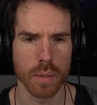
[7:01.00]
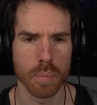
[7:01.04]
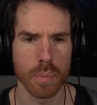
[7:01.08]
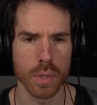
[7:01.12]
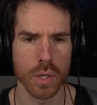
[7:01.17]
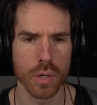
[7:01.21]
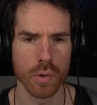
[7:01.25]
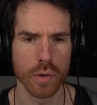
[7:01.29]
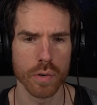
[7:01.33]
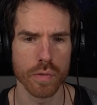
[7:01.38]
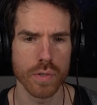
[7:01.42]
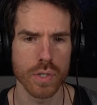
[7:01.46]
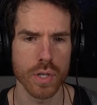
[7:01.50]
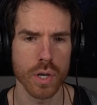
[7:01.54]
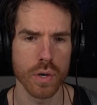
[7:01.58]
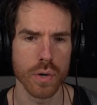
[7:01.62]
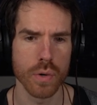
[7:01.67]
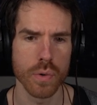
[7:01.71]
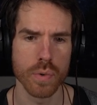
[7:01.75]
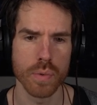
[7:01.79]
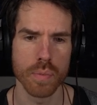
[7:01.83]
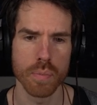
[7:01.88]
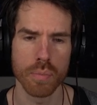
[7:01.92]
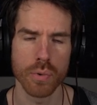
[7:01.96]
Pure of
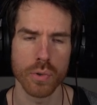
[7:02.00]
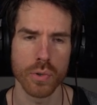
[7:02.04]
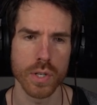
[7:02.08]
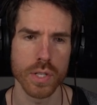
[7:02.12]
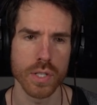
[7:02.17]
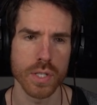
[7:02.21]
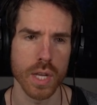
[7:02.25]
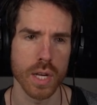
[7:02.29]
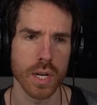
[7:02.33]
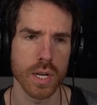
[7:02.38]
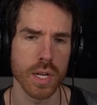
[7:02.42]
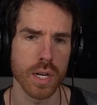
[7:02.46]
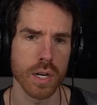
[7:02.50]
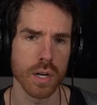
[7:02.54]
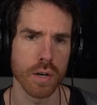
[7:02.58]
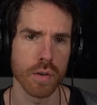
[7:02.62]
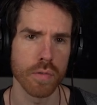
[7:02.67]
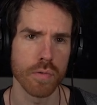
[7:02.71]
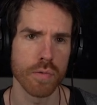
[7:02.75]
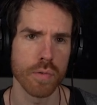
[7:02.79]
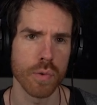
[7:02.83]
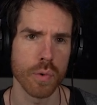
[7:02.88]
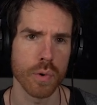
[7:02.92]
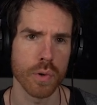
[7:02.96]
Tone preset here
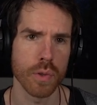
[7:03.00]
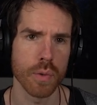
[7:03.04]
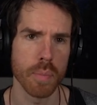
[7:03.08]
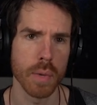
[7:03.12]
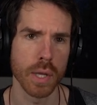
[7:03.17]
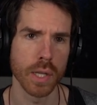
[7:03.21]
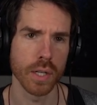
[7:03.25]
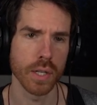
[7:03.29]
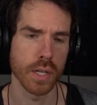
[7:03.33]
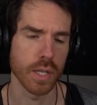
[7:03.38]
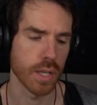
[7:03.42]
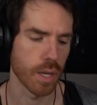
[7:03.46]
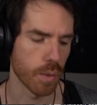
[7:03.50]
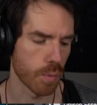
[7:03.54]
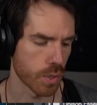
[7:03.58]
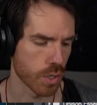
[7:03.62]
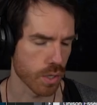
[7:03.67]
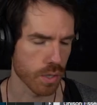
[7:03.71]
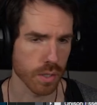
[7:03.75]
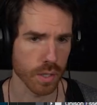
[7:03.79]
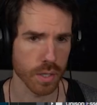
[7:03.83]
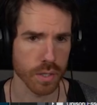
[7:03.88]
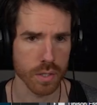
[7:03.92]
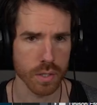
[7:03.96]
for the melody that we
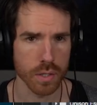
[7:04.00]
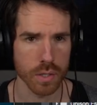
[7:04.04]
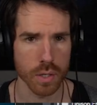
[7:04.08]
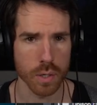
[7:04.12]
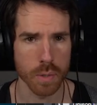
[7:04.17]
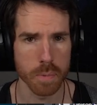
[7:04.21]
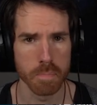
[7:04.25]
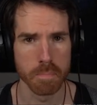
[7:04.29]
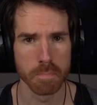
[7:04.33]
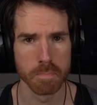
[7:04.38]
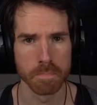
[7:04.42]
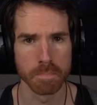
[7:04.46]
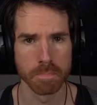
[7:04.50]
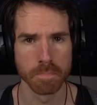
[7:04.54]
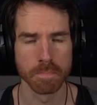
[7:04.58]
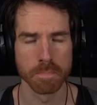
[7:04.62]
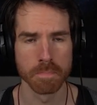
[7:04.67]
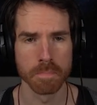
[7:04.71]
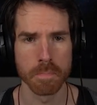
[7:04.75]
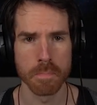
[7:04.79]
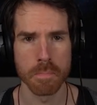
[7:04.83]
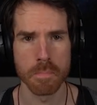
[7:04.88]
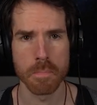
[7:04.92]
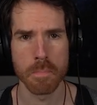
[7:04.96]
just listened to.
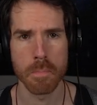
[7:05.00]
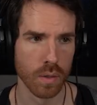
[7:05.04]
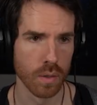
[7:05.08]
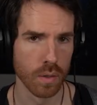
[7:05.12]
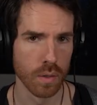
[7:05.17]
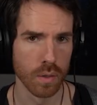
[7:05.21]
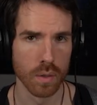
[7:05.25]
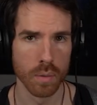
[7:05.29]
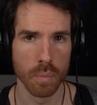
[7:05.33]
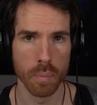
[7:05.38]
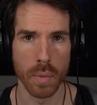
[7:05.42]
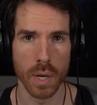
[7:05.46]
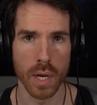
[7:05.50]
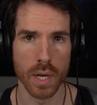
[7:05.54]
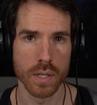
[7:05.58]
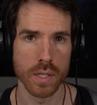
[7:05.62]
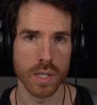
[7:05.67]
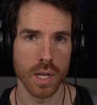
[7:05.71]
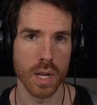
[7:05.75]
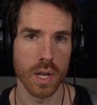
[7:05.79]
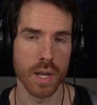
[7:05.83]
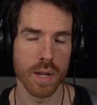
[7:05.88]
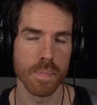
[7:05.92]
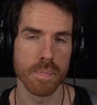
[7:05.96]
My
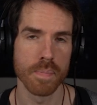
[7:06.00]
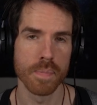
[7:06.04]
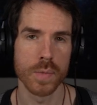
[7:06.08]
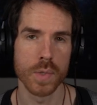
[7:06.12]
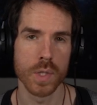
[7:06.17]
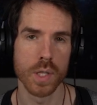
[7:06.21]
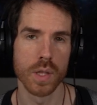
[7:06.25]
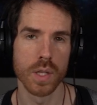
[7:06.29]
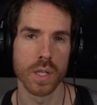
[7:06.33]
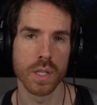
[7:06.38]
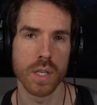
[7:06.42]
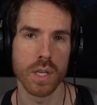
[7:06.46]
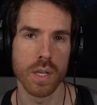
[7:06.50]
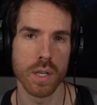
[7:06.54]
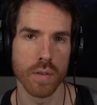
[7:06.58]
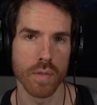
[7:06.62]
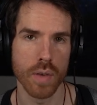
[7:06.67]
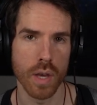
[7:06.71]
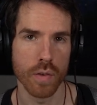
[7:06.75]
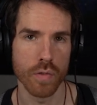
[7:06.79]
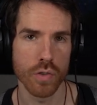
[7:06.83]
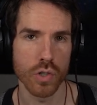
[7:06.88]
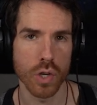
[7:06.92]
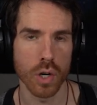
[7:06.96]
Time, it's in the key of
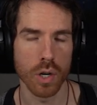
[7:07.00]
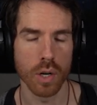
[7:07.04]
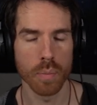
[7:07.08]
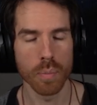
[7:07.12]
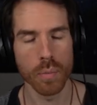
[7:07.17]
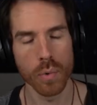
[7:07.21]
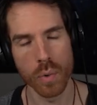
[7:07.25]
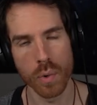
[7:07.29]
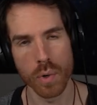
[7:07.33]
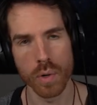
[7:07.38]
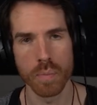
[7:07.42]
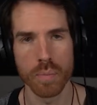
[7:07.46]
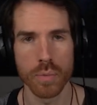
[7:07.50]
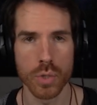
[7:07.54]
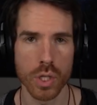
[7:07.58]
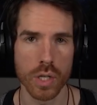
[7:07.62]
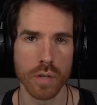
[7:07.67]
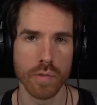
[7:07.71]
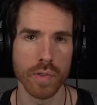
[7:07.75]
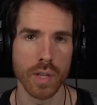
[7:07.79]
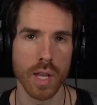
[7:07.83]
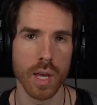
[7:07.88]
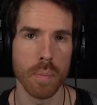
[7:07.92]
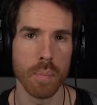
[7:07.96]
F sharp or G
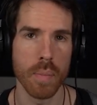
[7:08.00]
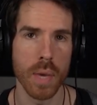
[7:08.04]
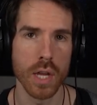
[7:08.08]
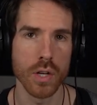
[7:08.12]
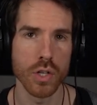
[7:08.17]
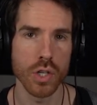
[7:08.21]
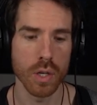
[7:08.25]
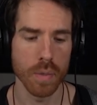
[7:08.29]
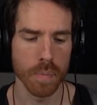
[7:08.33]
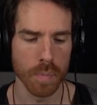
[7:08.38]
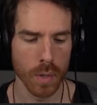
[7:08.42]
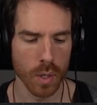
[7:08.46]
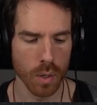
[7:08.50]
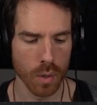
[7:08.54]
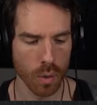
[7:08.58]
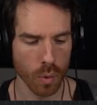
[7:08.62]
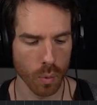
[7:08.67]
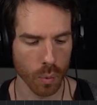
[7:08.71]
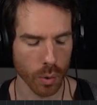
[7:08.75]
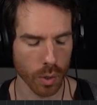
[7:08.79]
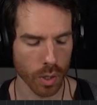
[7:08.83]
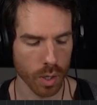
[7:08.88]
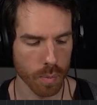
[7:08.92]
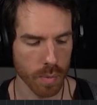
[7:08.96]
flat major.
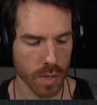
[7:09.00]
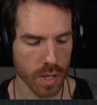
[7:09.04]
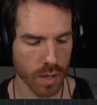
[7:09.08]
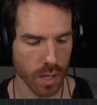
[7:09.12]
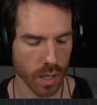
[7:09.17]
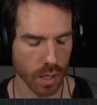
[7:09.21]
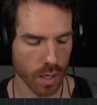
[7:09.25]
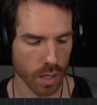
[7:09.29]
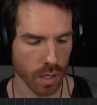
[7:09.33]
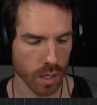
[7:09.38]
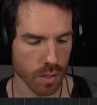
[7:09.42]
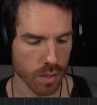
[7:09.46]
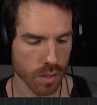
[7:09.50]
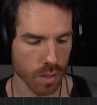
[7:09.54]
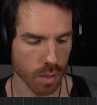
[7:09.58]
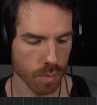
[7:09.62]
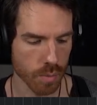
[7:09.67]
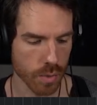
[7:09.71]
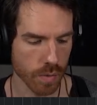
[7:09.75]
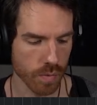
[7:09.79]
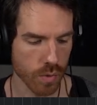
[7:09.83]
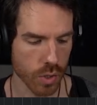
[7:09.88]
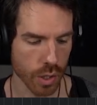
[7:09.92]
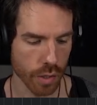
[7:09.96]
We're going to be thinking in
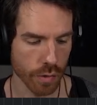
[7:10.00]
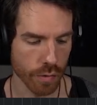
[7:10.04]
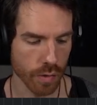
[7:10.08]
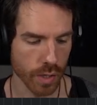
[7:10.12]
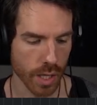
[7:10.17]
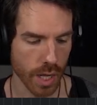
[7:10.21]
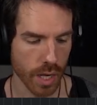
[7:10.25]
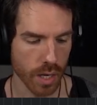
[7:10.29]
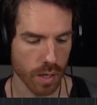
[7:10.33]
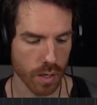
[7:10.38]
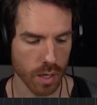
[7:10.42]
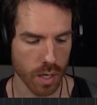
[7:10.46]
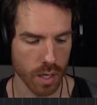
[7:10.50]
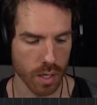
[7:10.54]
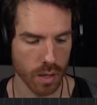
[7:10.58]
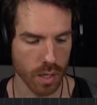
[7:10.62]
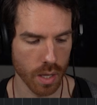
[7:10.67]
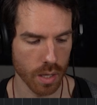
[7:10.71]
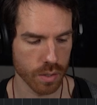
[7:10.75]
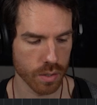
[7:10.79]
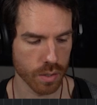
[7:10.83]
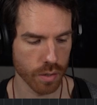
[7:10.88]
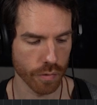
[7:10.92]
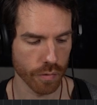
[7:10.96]
terms of G flat, and
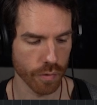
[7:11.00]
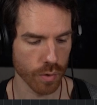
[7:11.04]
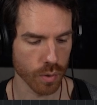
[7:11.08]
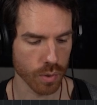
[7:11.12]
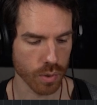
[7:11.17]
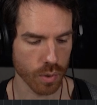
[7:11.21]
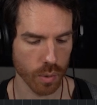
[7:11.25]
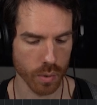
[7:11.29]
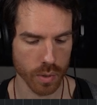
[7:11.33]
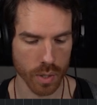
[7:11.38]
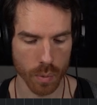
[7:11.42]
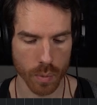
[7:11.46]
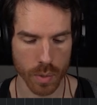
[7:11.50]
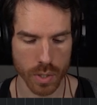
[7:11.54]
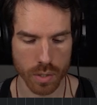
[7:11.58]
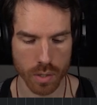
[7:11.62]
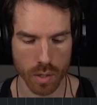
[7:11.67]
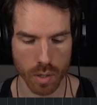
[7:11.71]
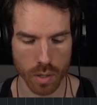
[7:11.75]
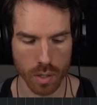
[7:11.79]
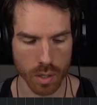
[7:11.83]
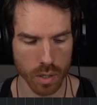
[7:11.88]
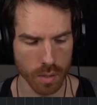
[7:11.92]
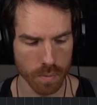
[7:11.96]
that's the first chord that we
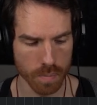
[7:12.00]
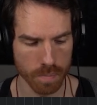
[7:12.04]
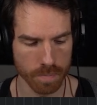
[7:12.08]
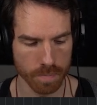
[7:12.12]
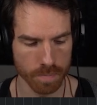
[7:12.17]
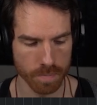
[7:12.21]
start on.